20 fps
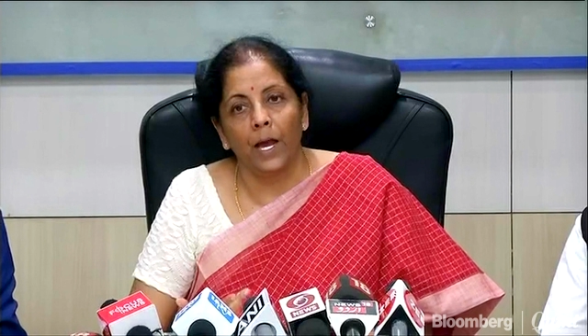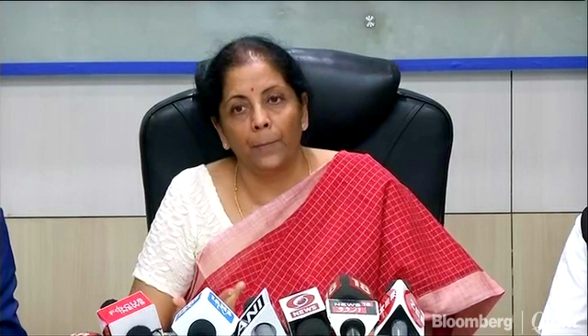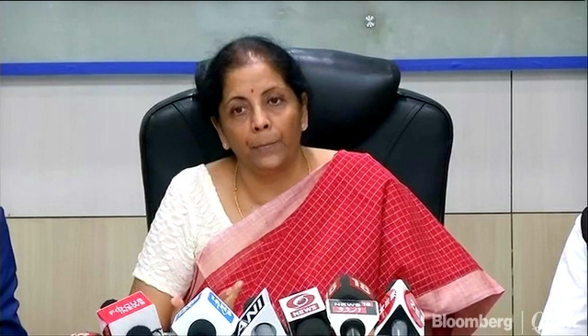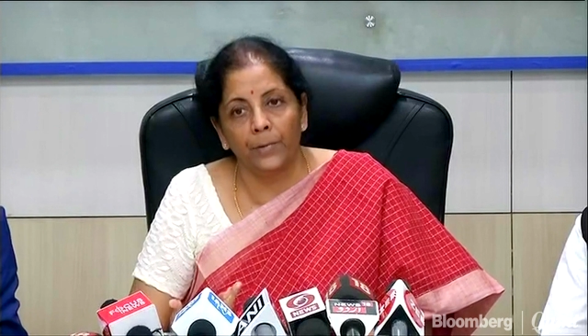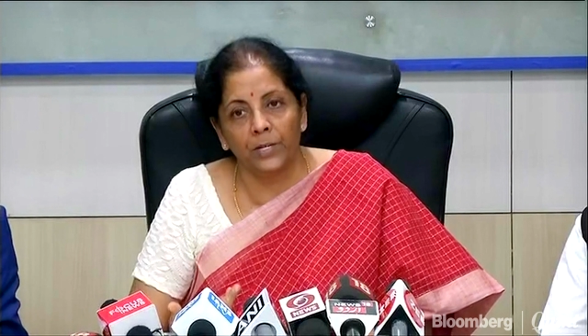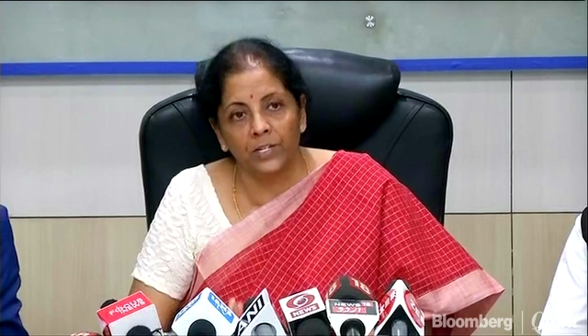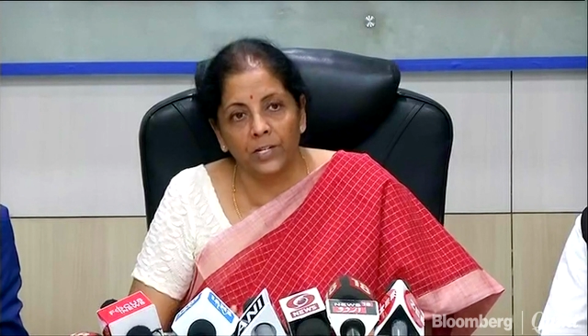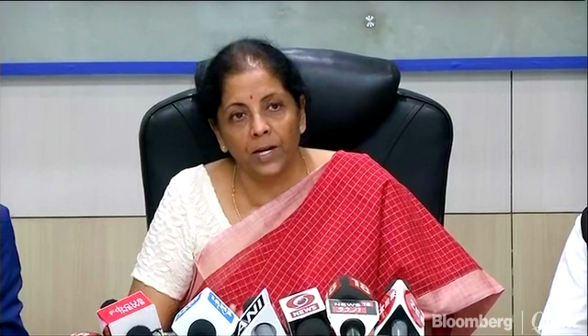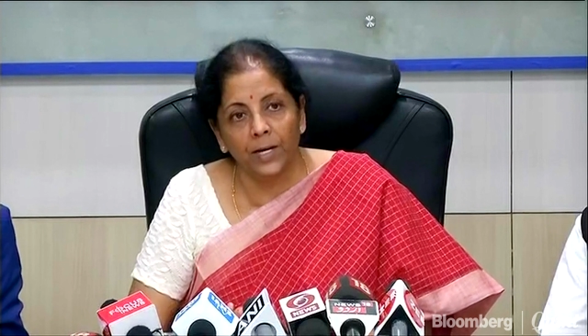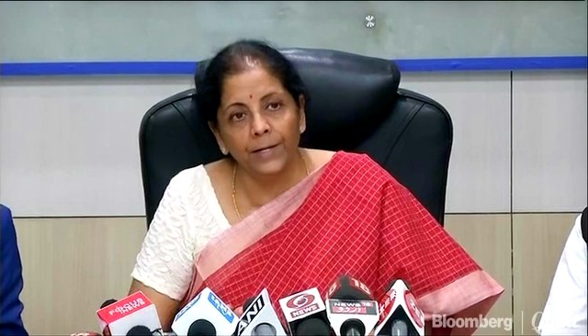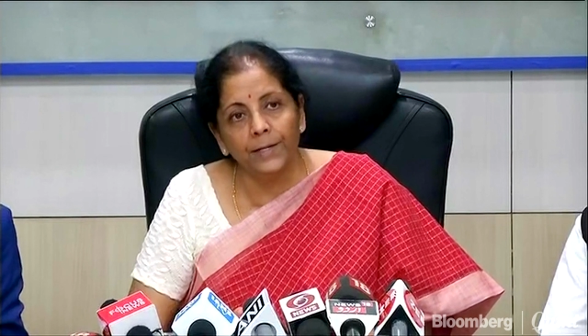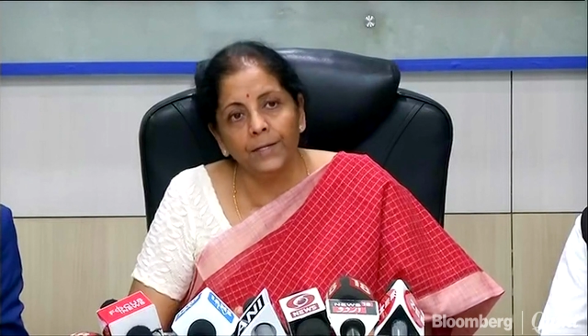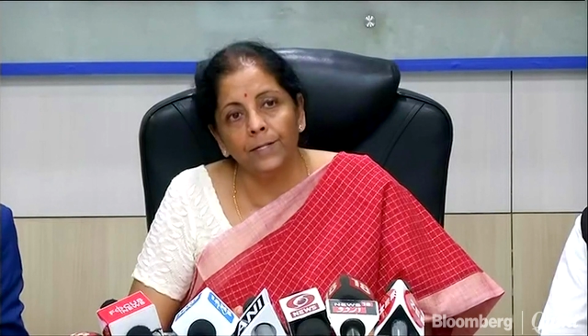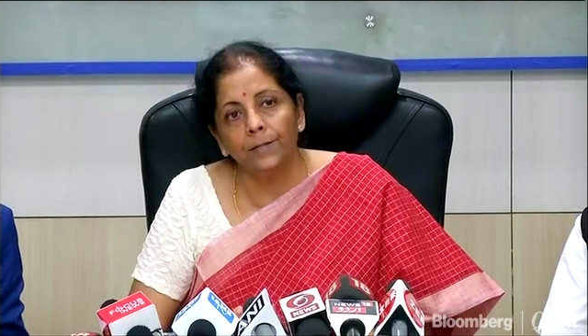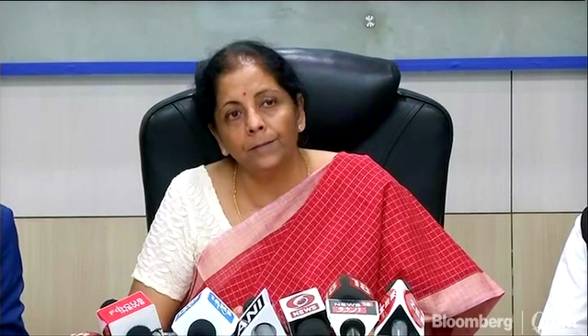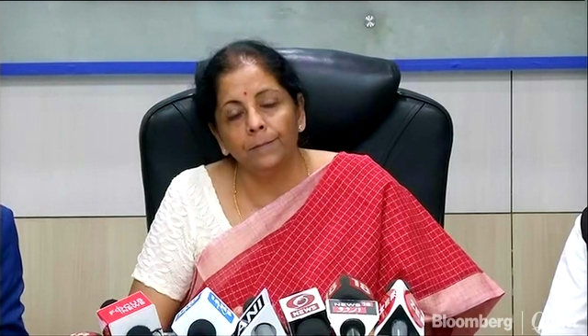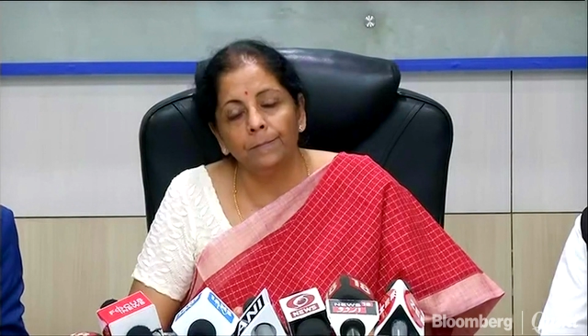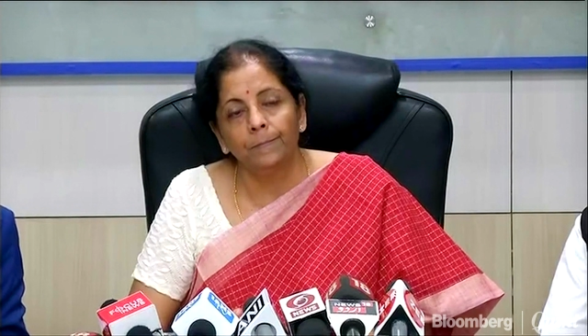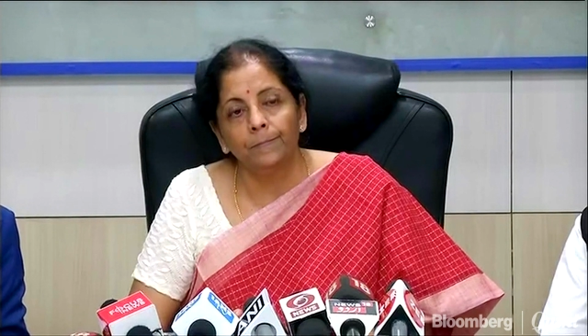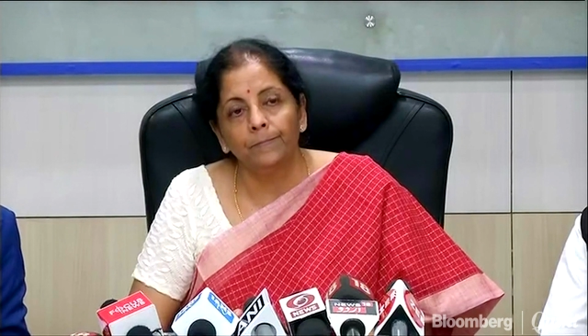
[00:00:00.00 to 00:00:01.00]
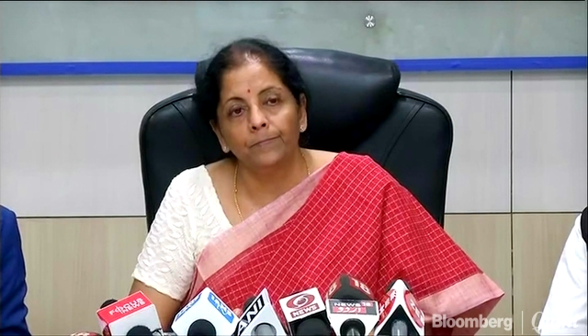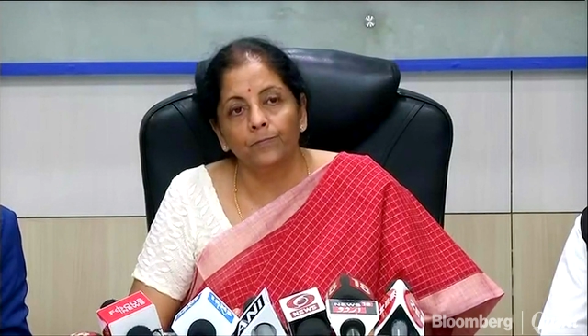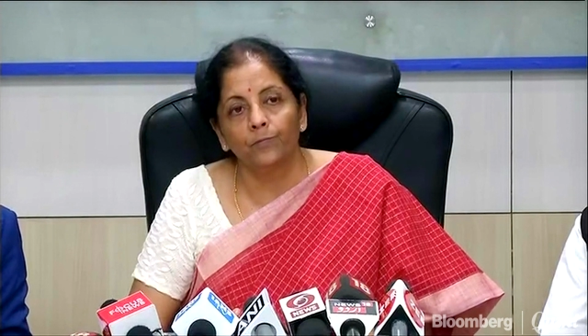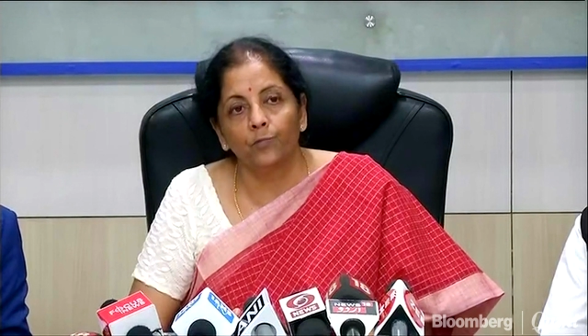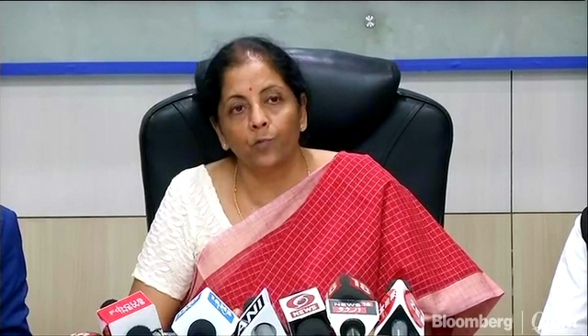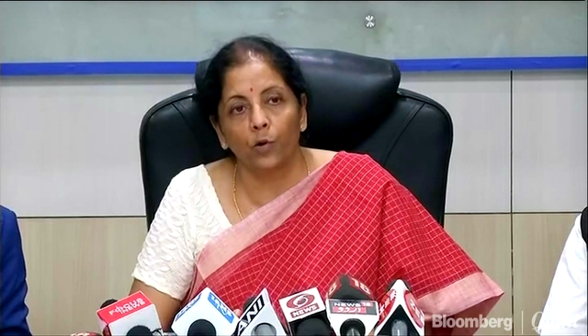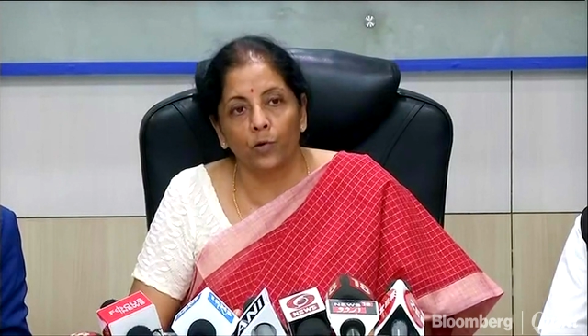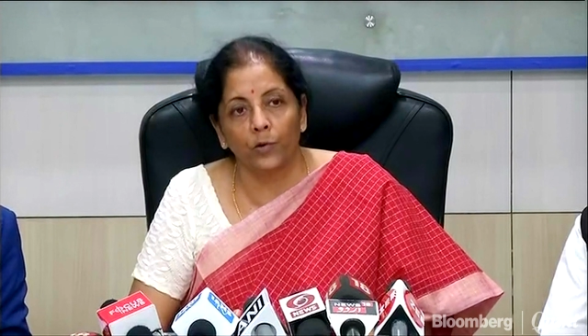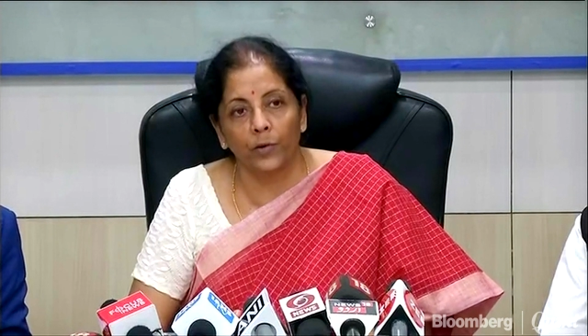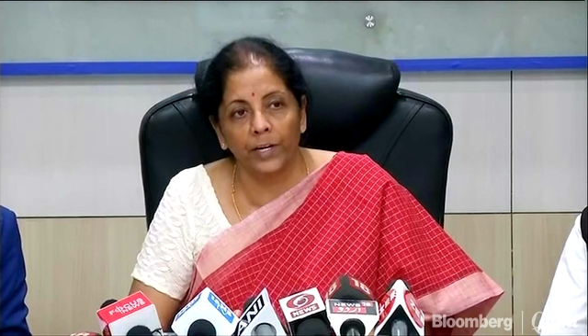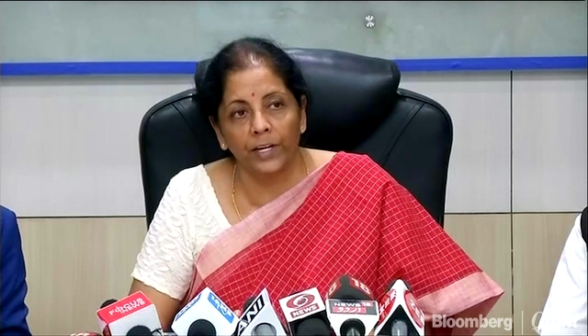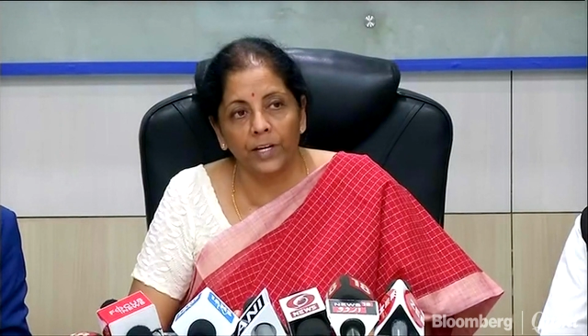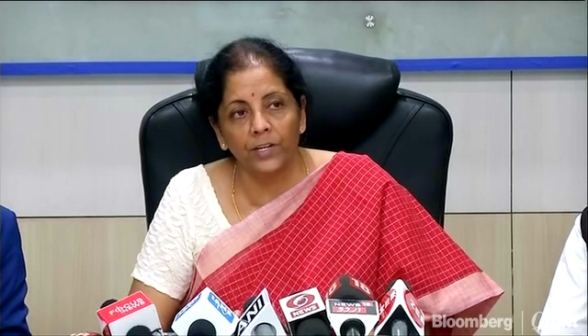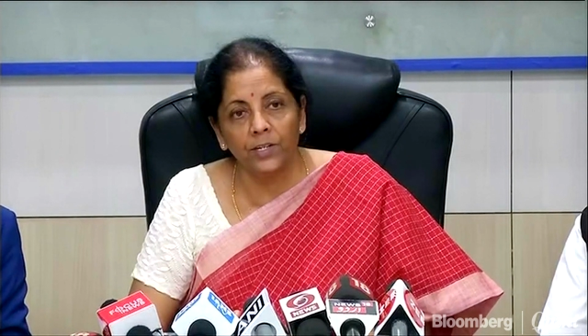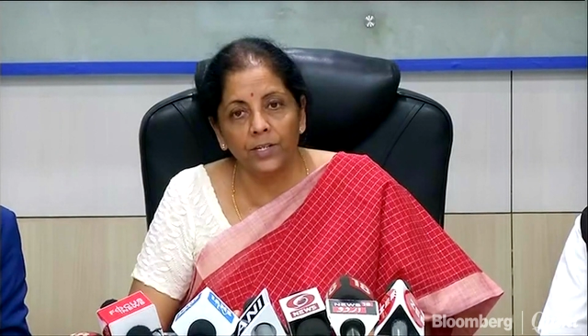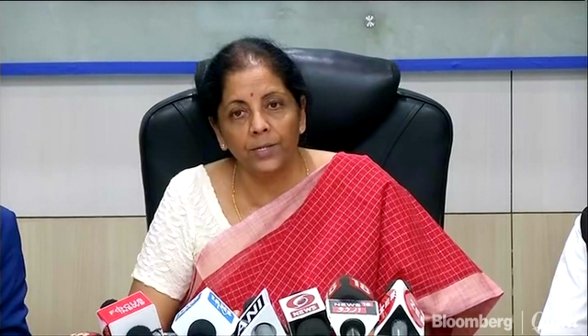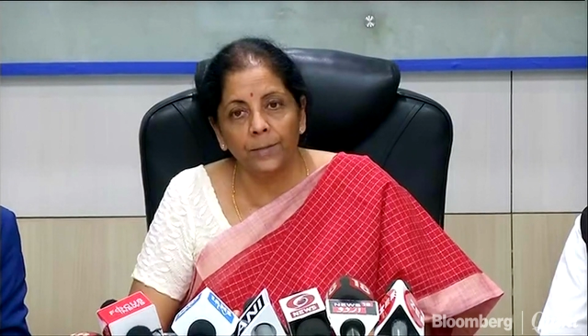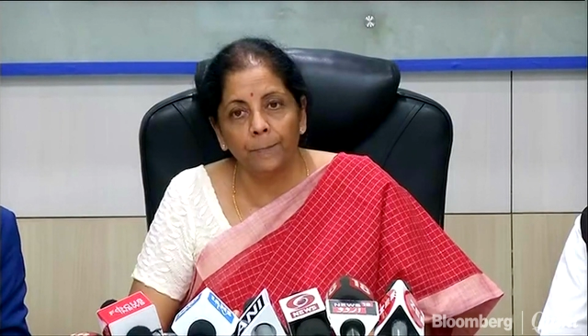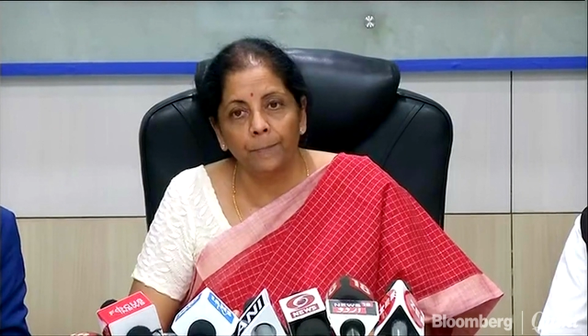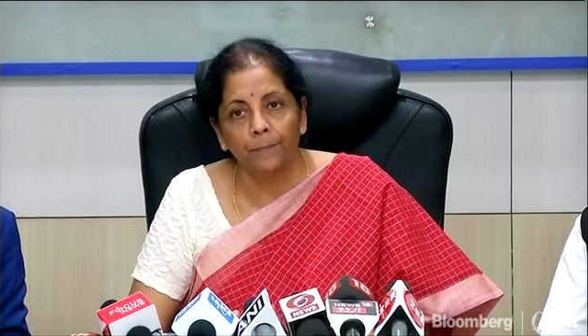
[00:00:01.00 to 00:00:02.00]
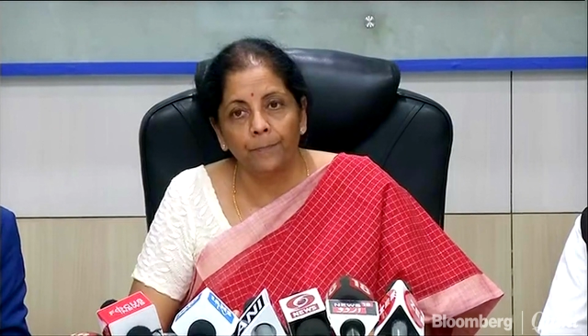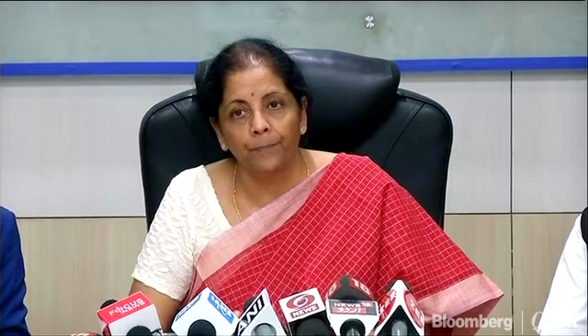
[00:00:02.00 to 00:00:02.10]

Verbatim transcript: appetite for credit